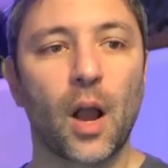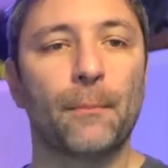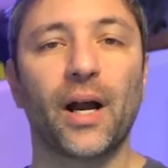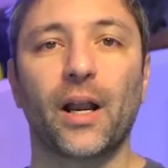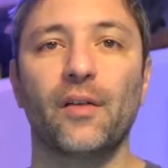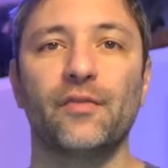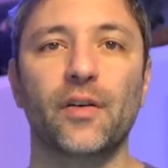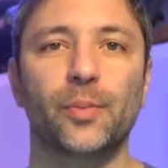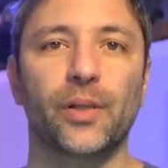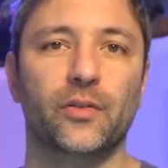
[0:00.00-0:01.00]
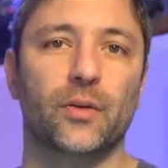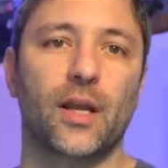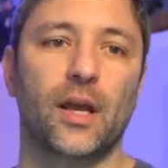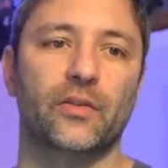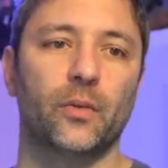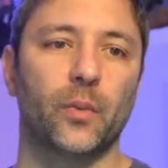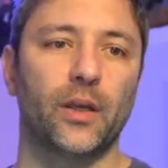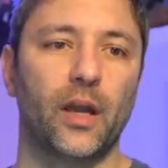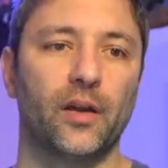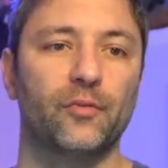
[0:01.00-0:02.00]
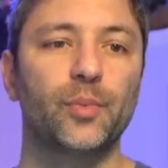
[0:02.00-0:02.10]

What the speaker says: but I'm very pleased to announce that we have